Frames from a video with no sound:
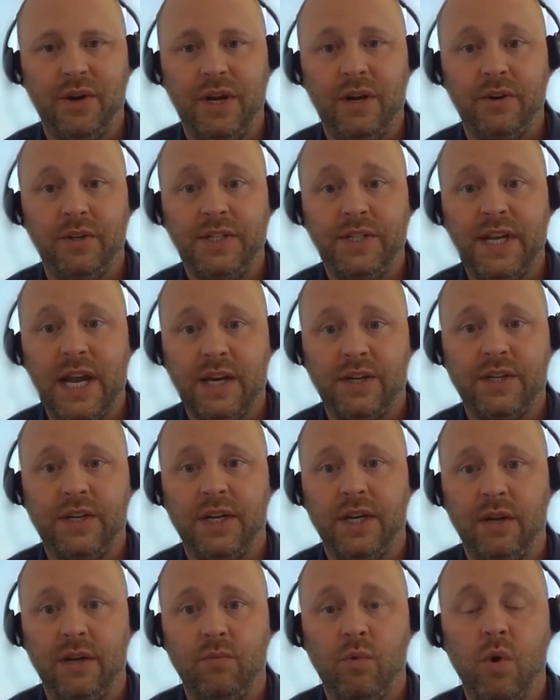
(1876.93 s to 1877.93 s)

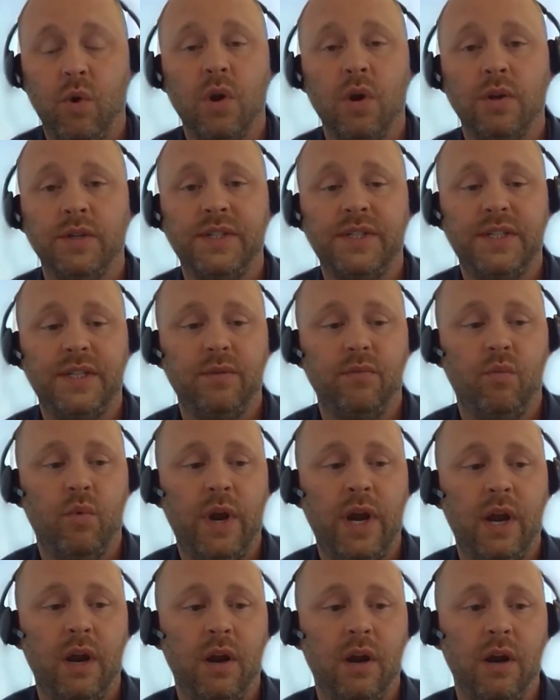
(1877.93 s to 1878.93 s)
intersection at worst,
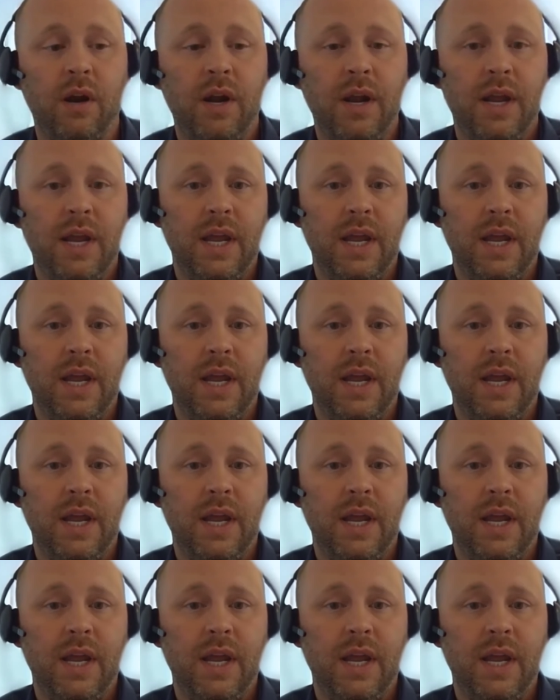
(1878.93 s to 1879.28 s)
where